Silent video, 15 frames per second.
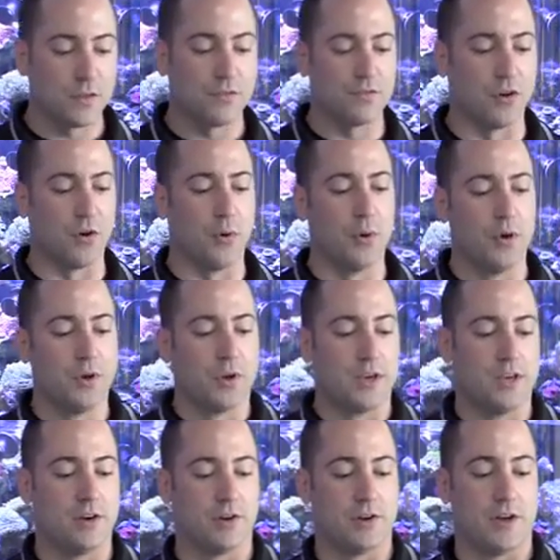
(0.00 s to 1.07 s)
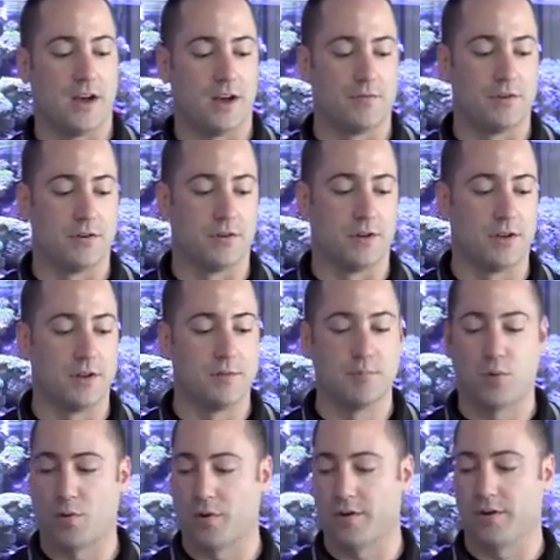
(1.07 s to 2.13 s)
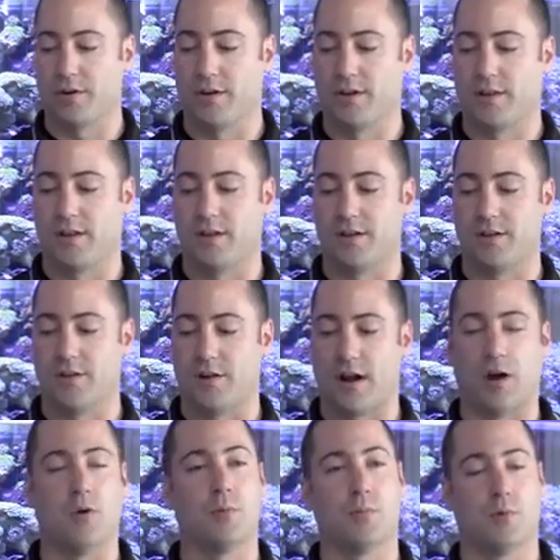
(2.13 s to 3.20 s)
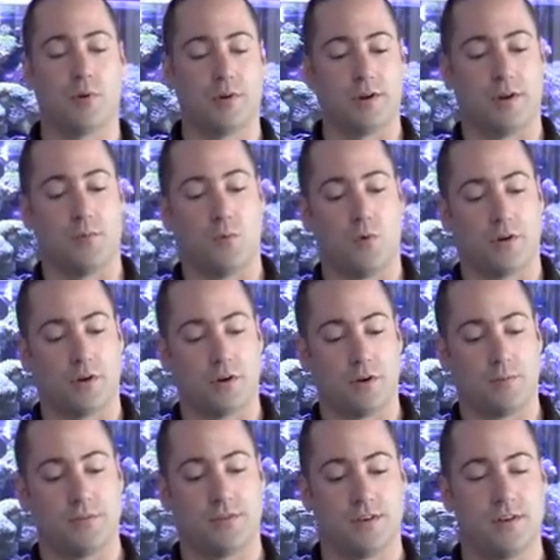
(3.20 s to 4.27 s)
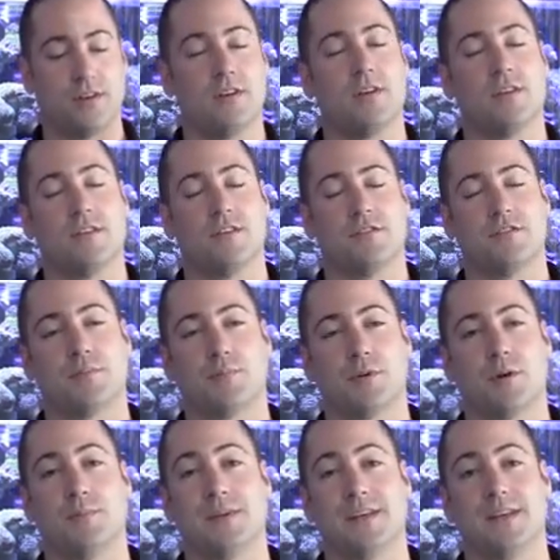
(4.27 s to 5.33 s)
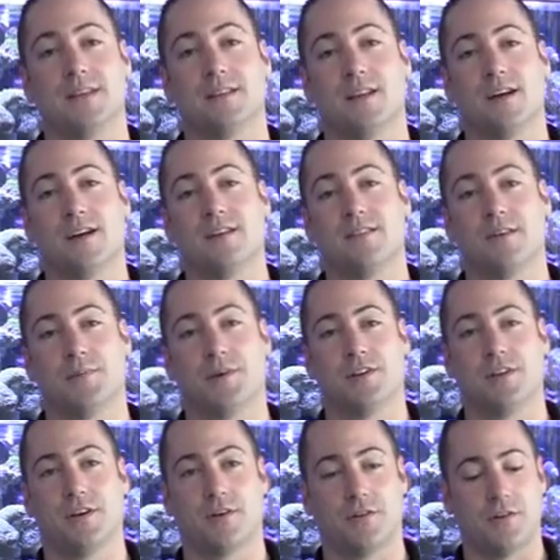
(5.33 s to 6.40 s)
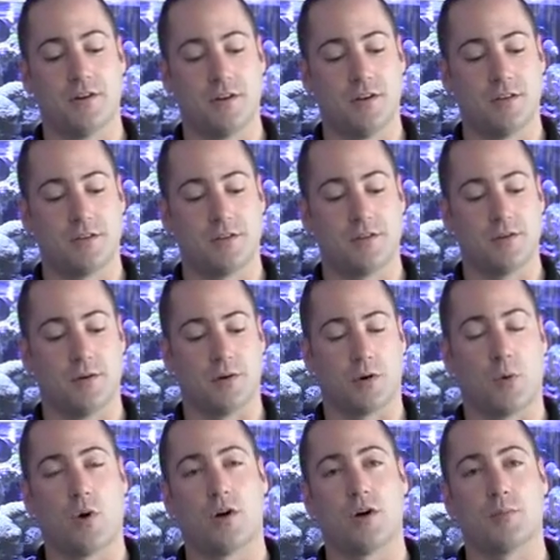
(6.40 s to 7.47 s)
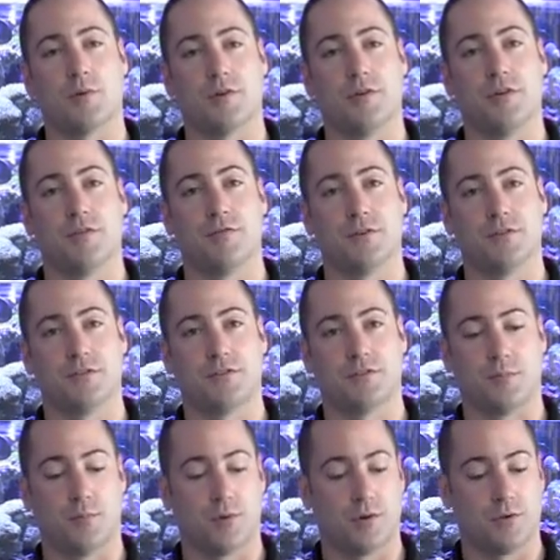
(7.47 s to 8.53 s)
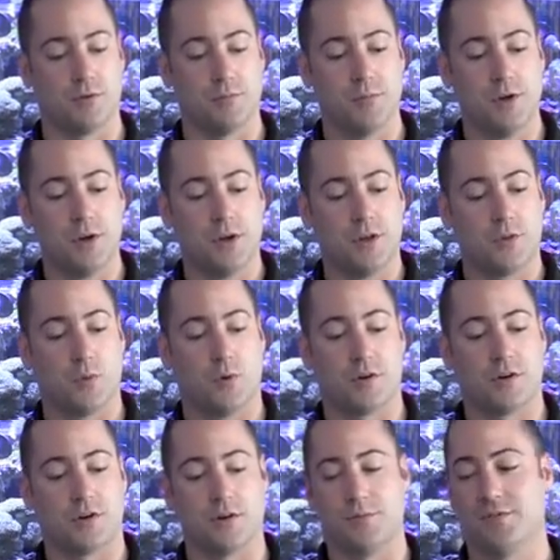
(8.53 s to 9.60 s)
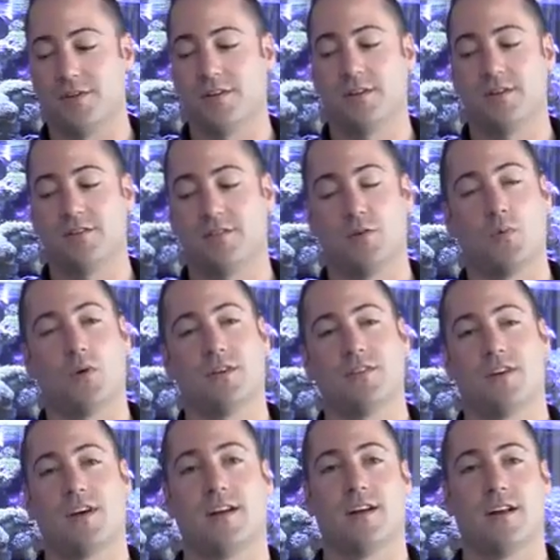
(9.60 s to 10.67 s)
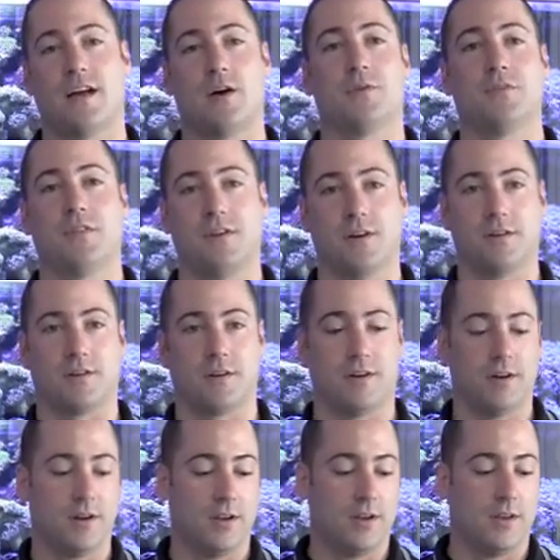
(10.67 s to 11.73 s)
So here you have your in port and then your out port, and water comes in. This is plumbed in line, typically underneath your aquarium or in your filter support room. The water comes in to one side and out the other.